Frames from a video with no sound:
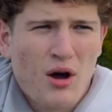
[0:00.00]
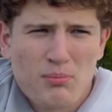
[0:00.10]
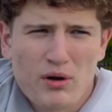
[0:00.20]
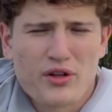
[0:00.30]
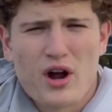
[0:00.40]

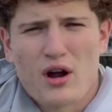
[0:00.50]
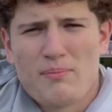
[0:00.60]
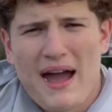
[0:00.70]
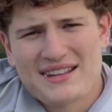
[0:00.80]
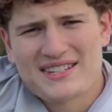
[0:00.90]
Both our
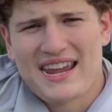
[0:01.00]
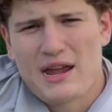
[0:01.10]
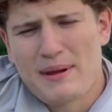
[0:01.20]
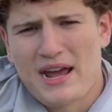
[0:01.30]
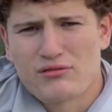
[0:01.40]
passing
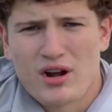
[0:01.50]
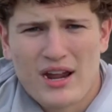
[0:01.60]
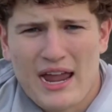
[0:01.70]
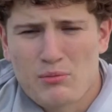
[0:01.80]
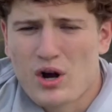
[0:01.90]
game and run
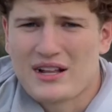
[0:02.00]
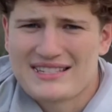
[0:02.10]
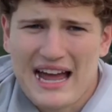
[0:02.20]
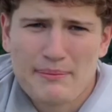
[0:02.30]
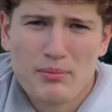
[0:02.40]
game were
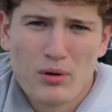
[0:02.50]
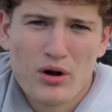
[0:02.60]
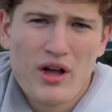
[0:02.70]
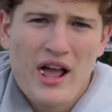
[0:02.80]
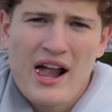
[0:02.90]
unstoppable.